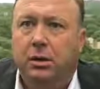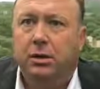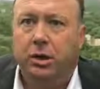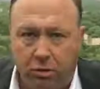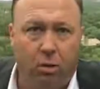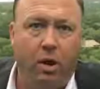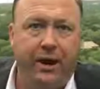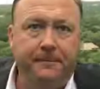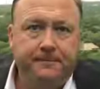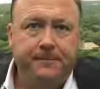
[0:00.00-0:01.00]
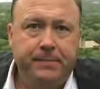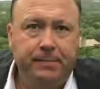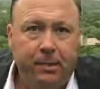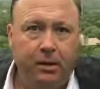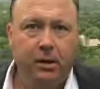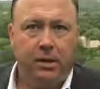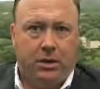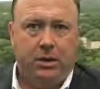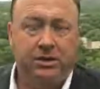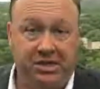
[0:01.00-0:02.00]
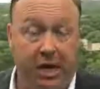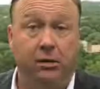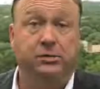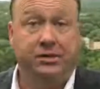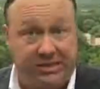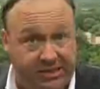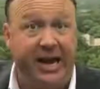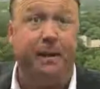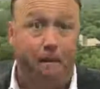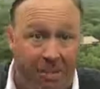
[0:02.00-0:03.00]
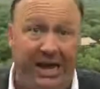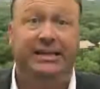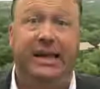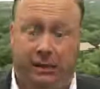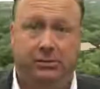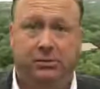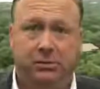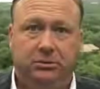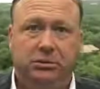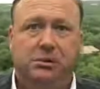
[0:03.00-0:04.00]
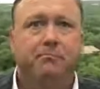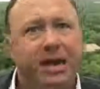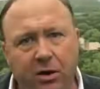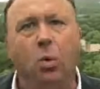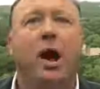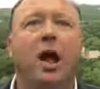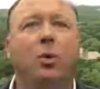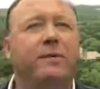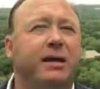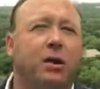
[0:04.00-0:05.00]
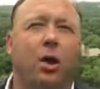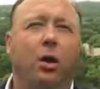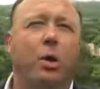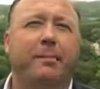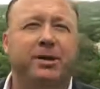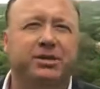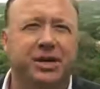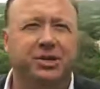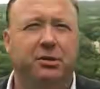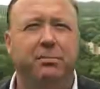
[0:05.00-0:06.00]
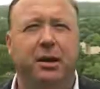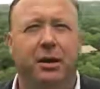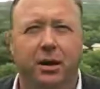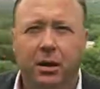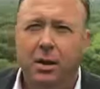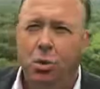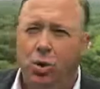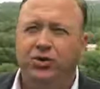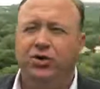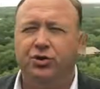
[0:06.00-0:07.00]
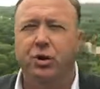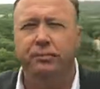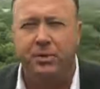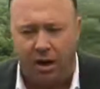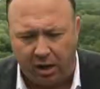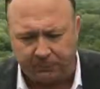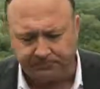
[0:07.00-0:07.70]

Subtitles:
You know what? So this is a big deal. Meanwhile, we've got the whole weaponization of media with Snoop Dogg.